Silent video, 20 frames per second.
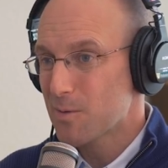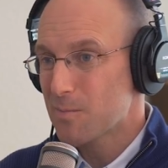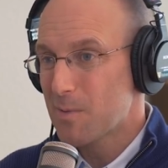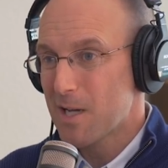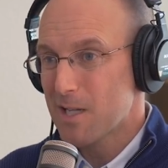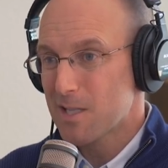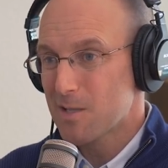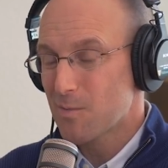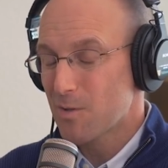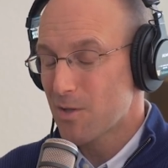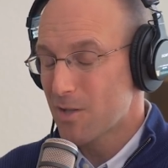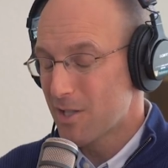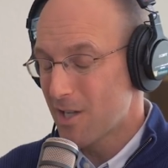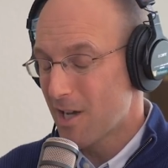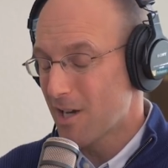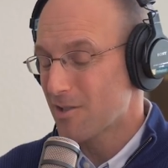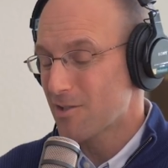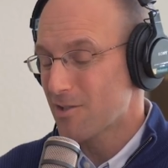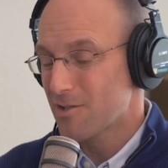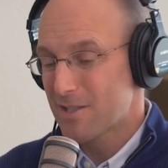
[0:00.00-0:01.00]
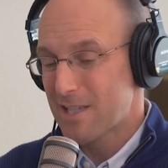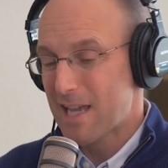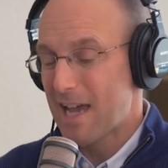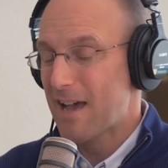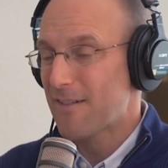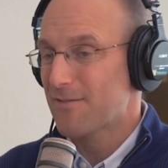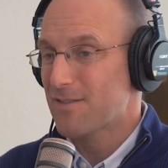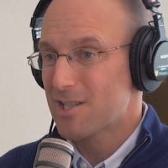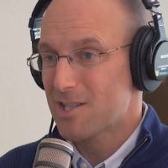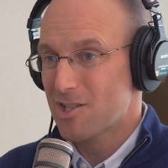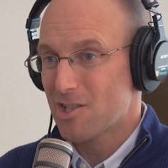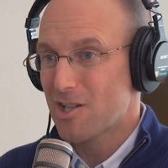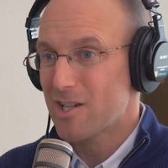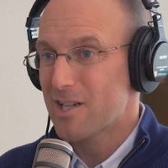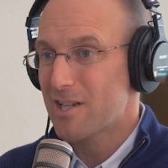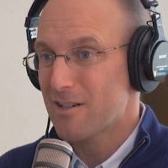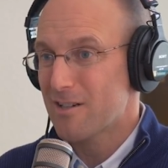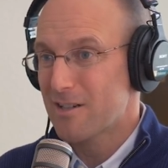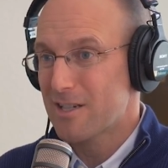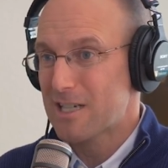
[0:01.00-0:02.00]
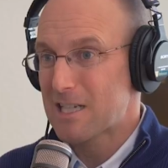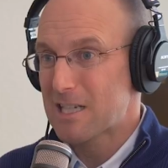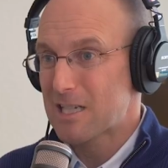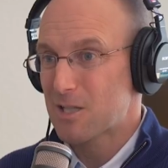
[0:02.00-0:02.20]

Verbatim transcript: possible the doctors have to start hearing it